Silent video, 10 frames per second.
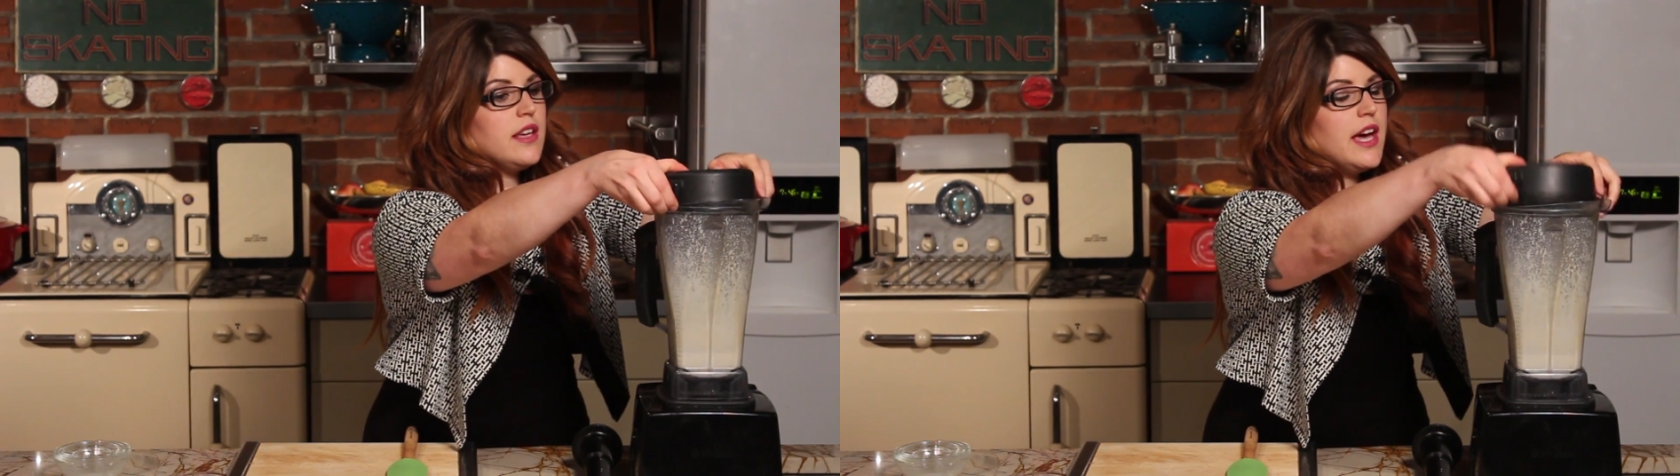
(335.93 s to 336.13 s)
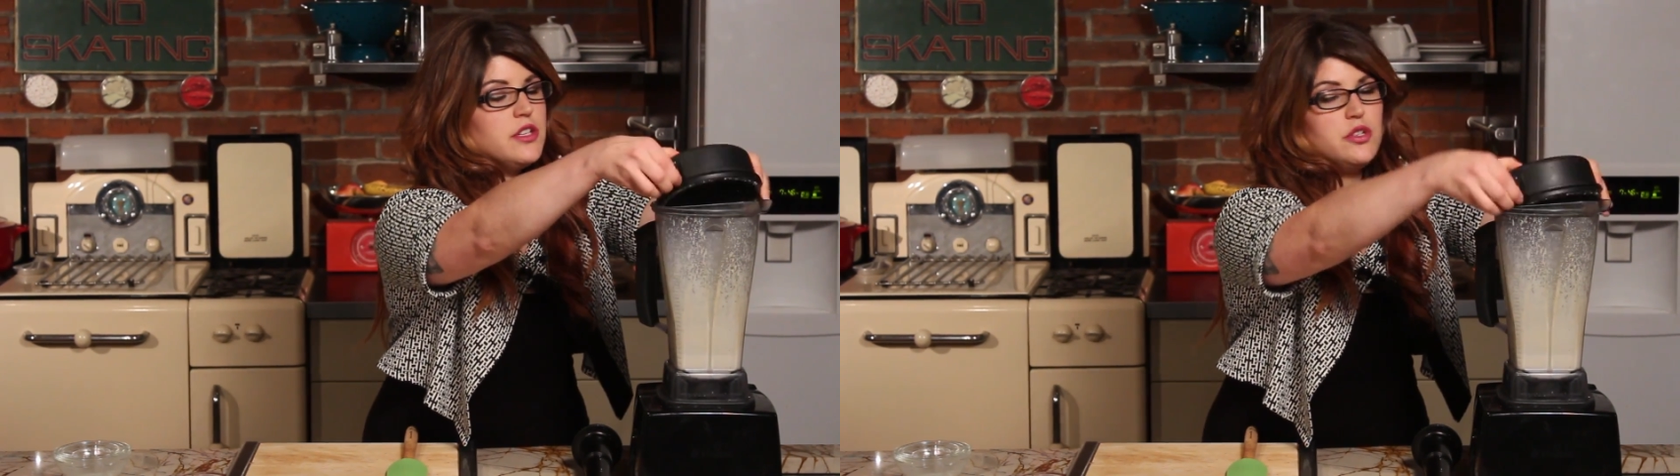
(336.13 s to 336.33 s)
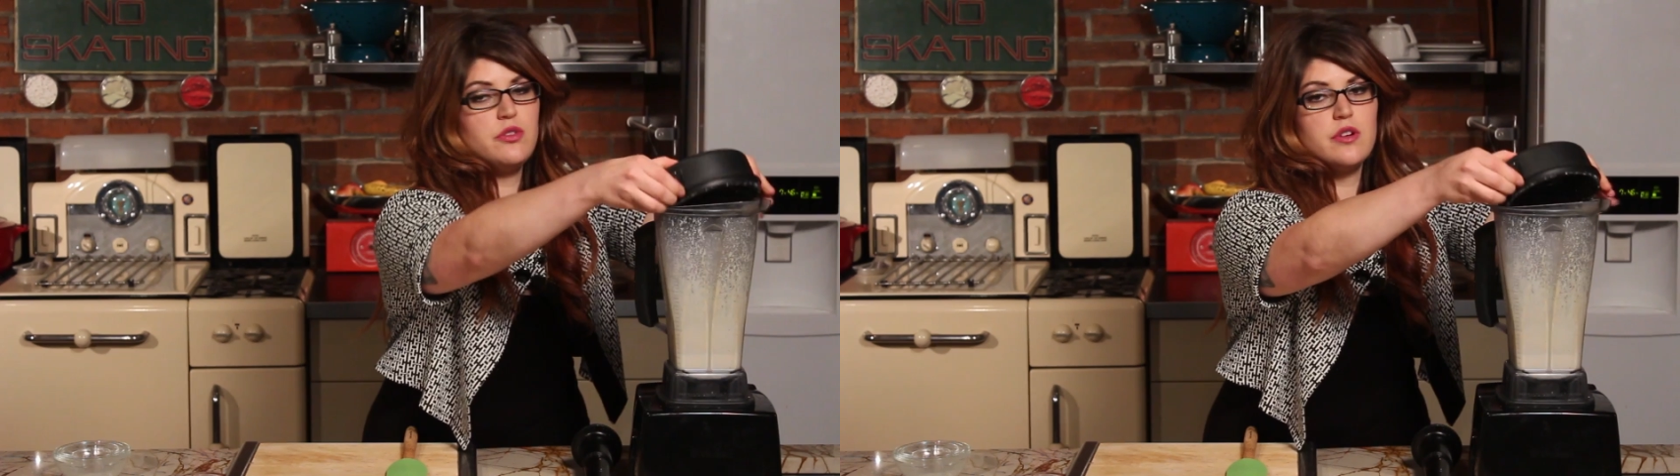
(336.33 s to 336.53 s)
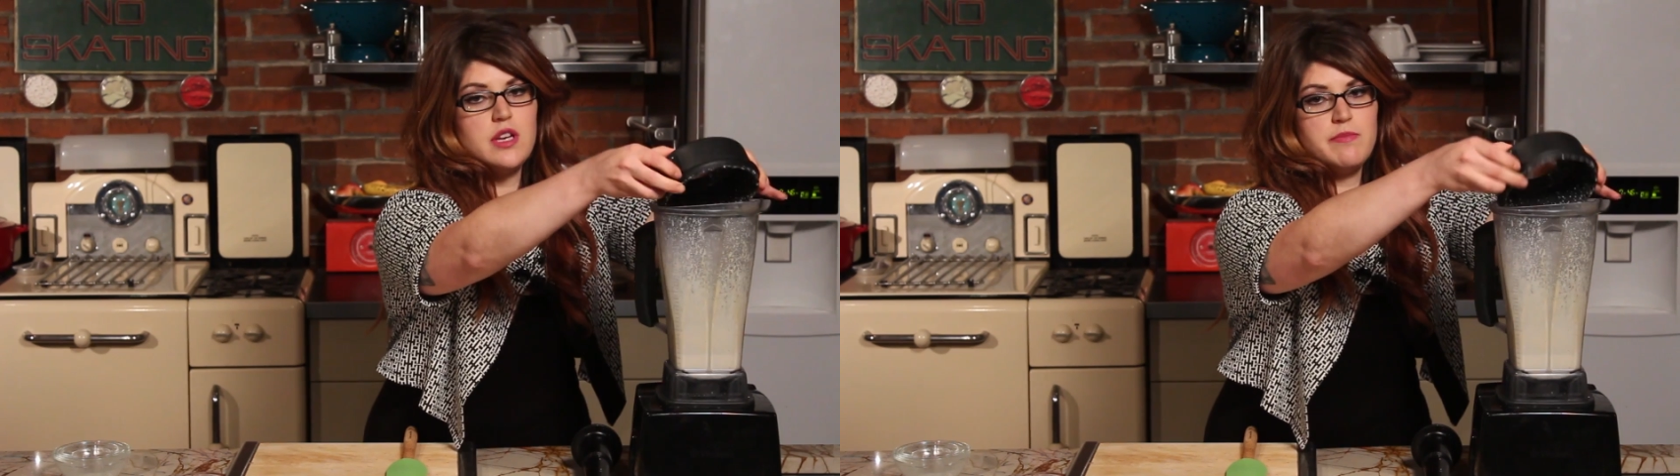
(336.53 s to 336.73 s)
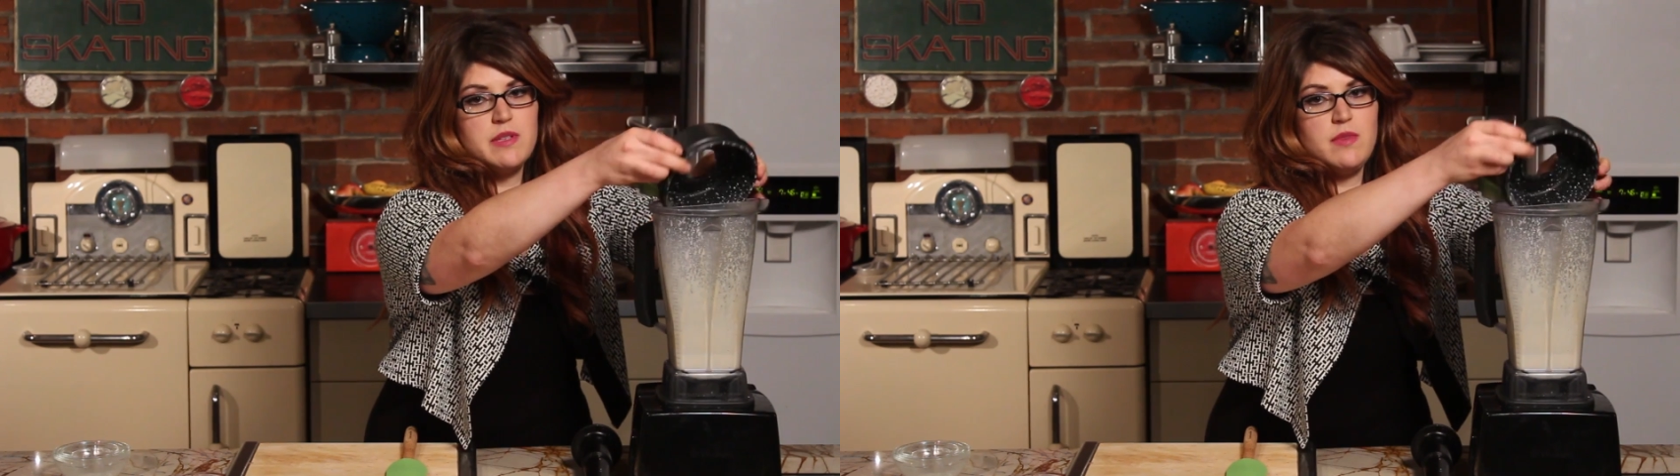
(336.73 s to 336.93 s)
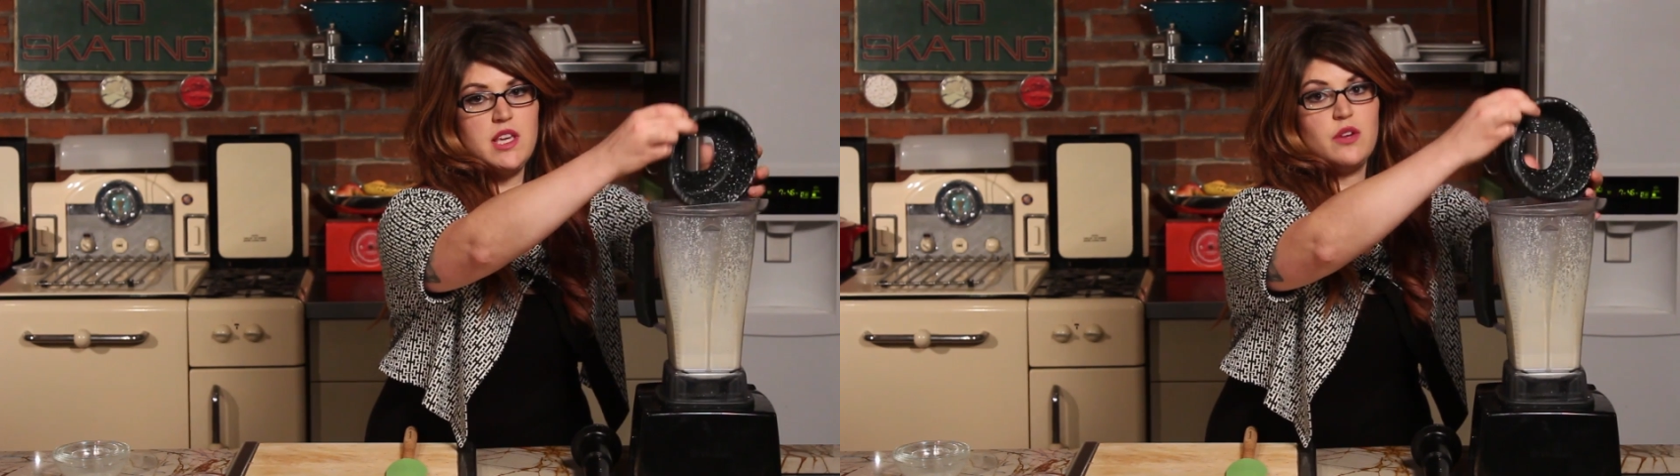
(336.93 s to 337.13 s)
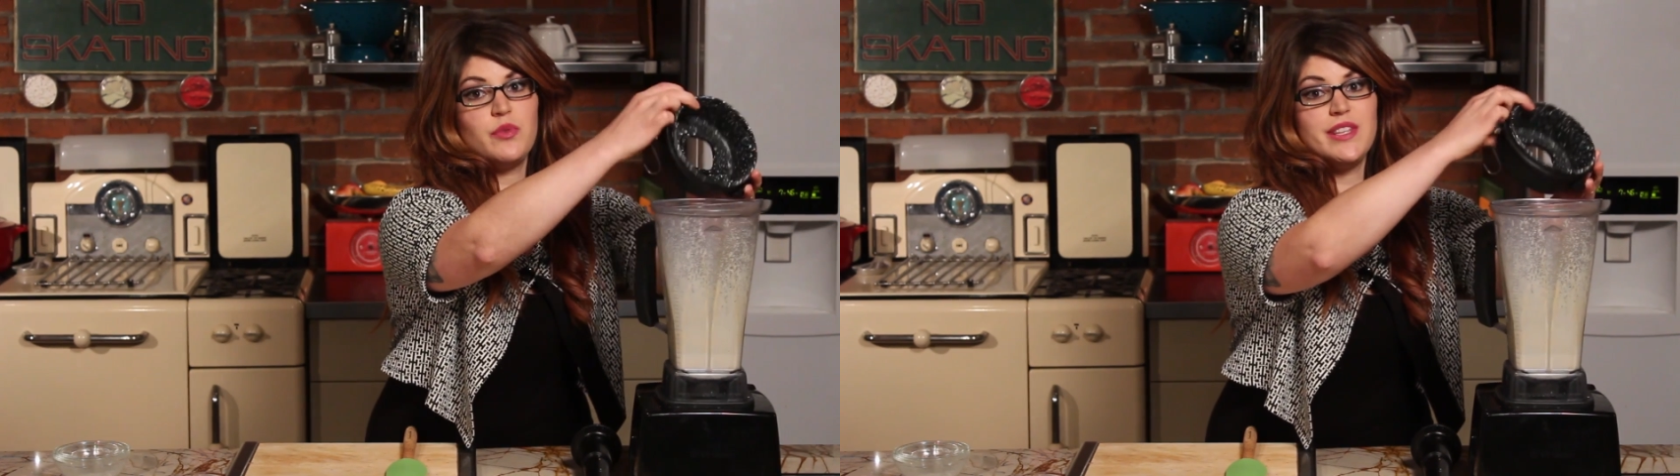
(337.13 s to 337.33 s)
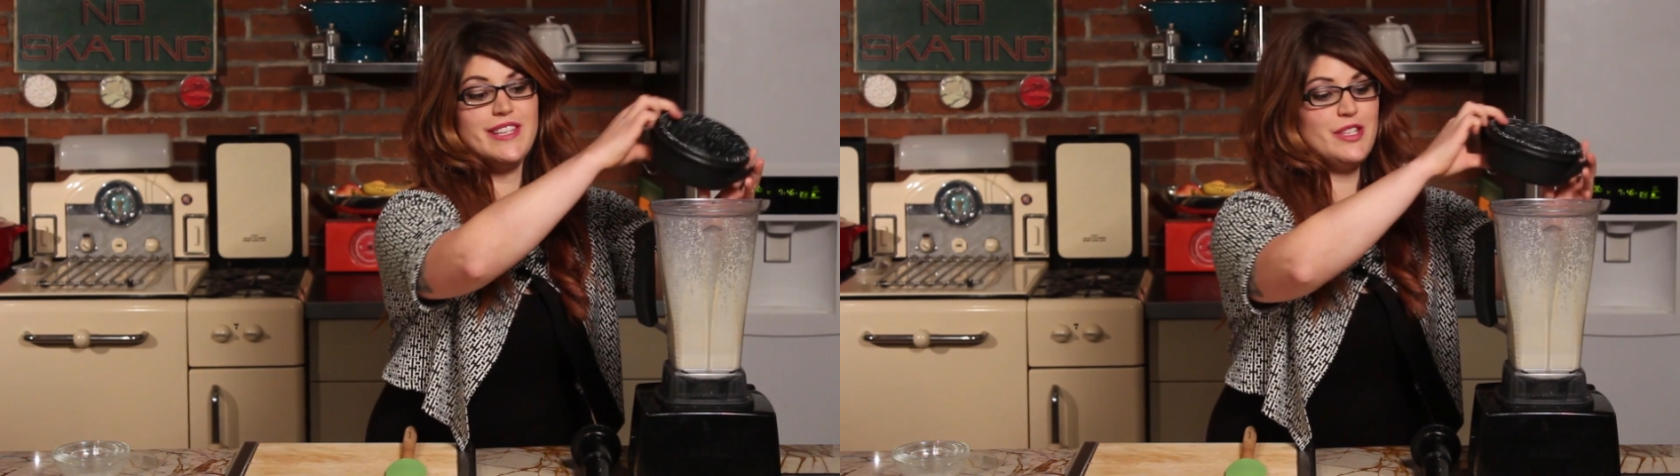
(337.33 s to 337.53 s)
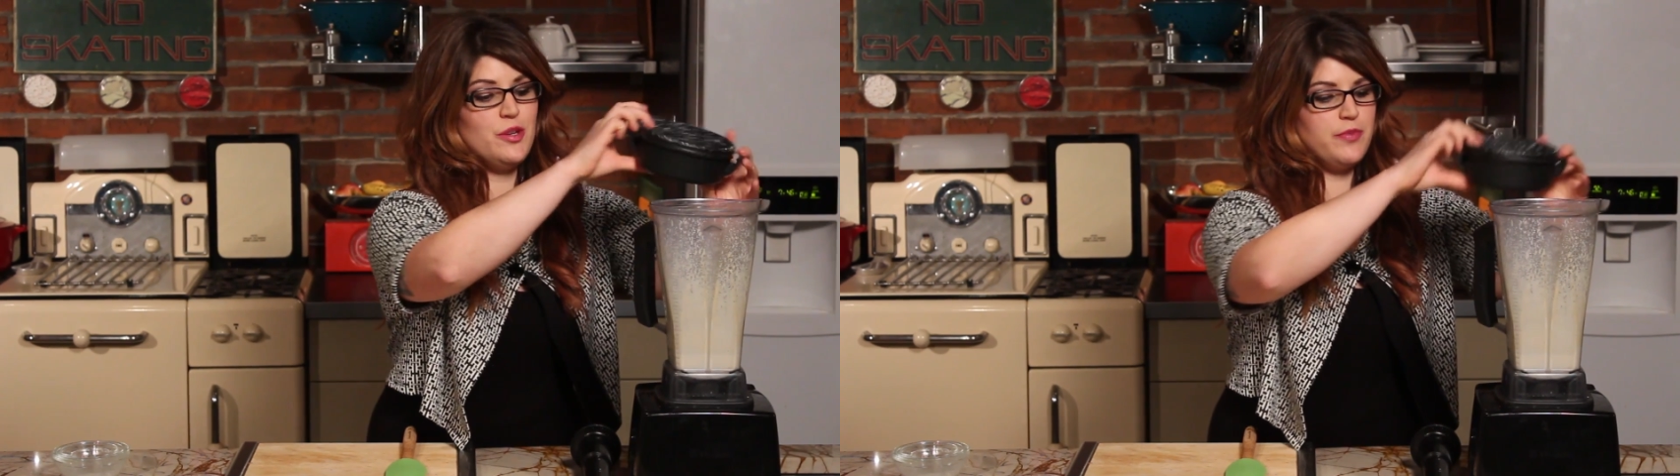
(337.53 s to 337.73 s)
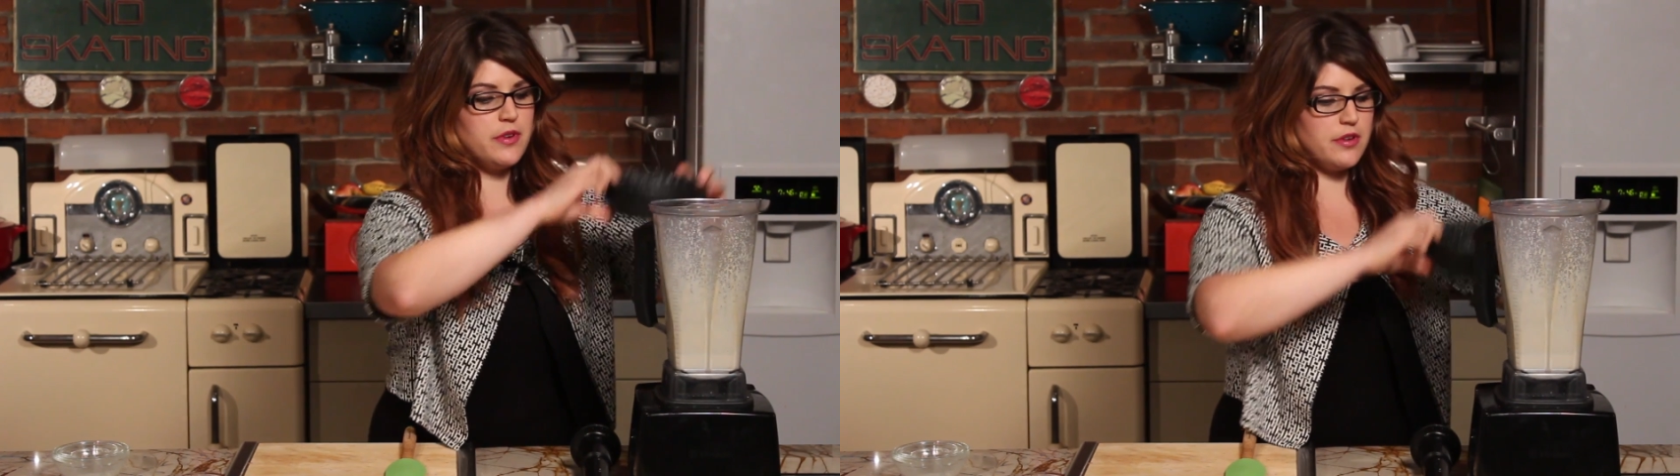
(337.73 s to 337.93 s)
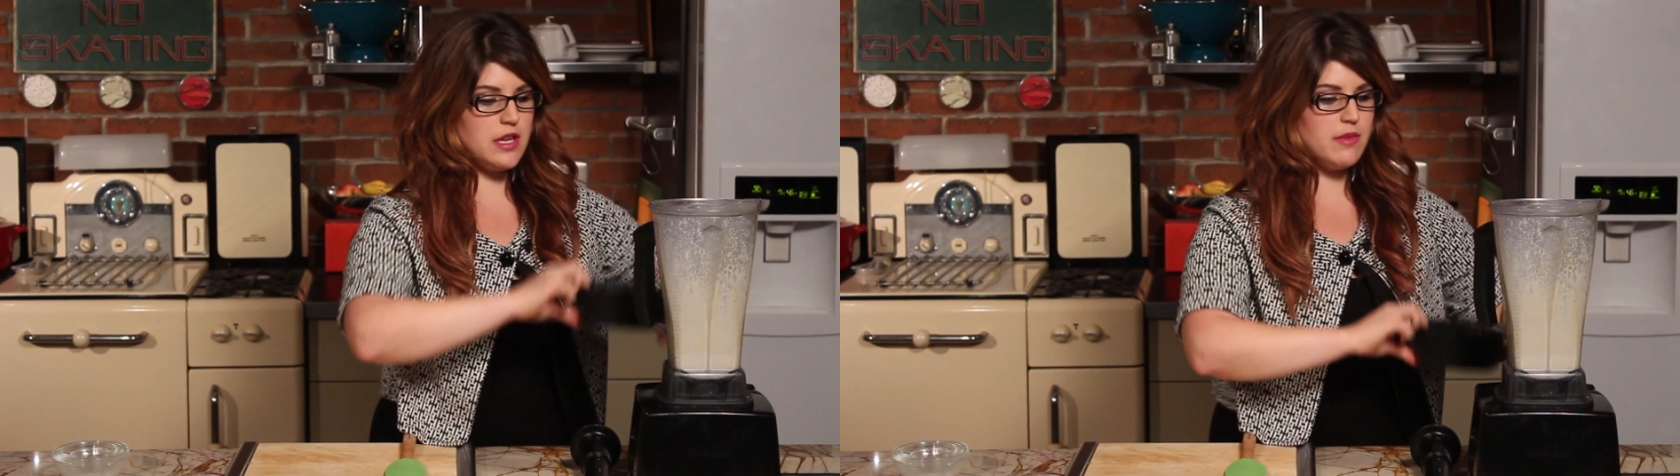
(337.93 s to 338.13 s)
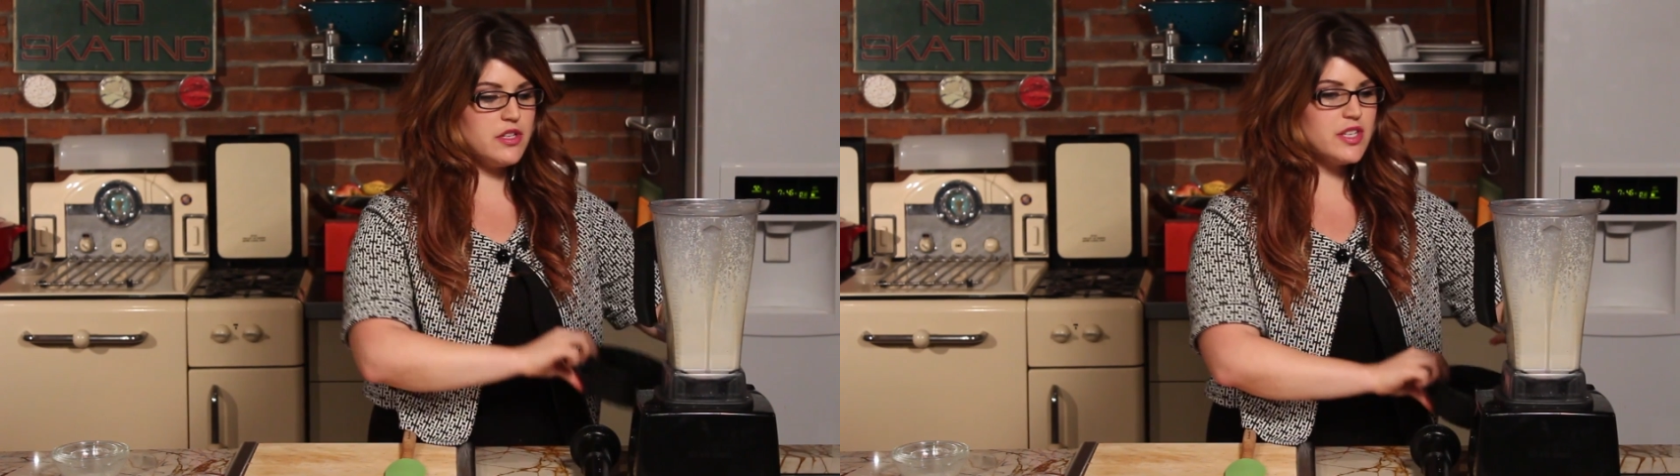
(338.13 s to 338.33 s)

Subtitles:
cashew cream to make it really super creamy,